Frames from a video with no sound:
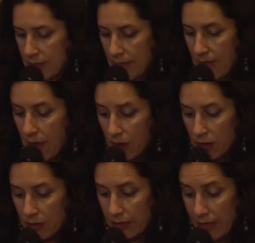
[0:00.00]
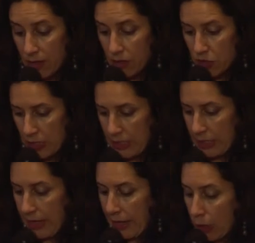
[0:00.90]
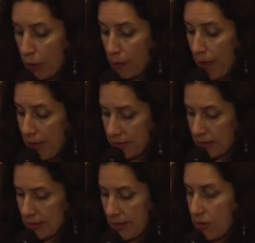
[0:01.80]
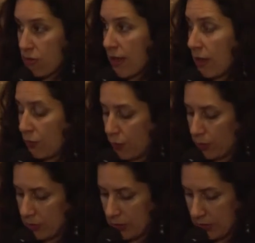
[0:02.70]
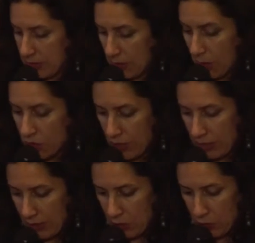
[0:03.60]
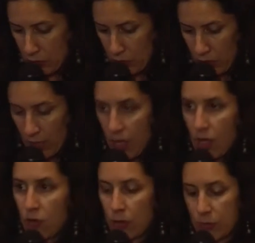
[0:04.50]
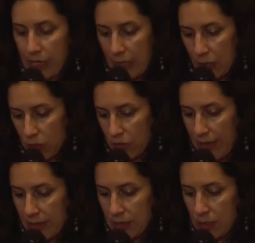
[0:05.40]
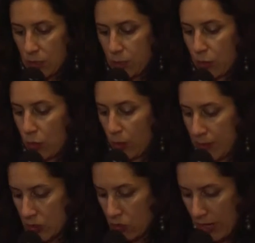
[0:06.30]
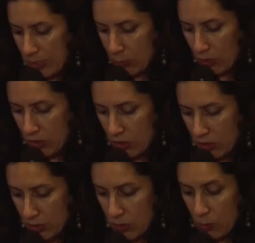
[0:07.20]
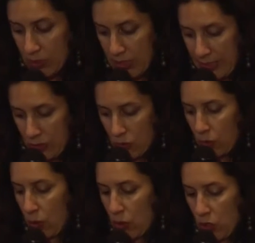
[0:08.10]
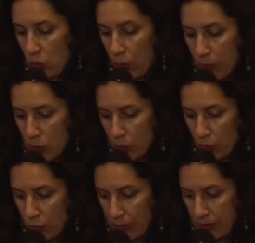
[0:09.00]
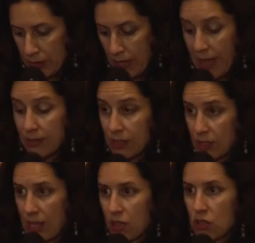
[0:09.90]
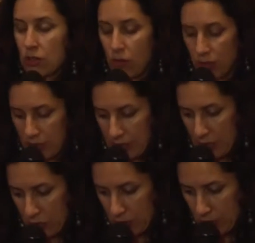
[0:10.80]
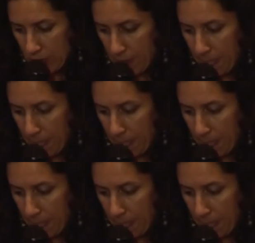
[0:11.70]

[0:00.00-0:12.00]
the KRG encompasses an array of voices on gender issues, from secular-oriented pro-women's rights politicians with links to the Kurdish women's movement and international organizations,